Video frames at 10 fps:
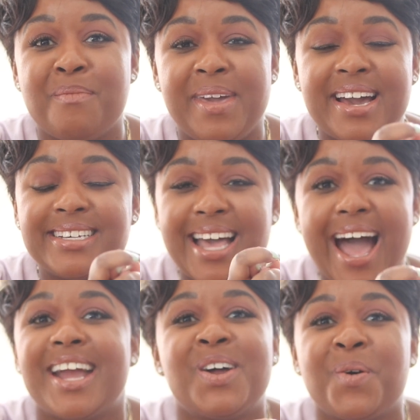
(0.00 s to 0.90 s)
because
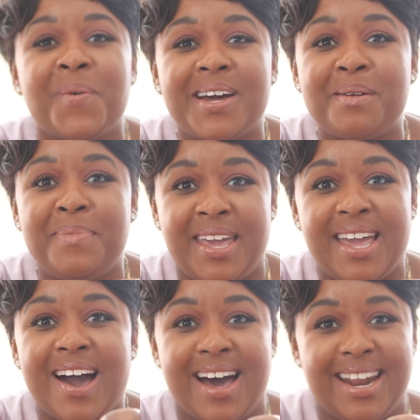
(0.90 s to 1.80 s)
I don't want to
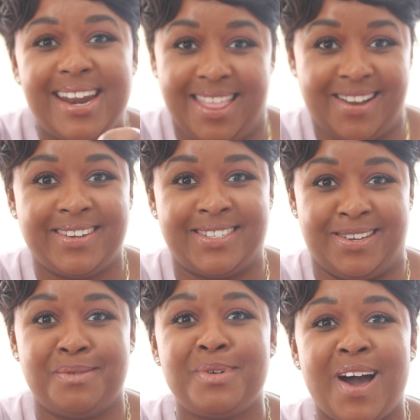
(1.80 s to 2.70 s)
be on another Zoom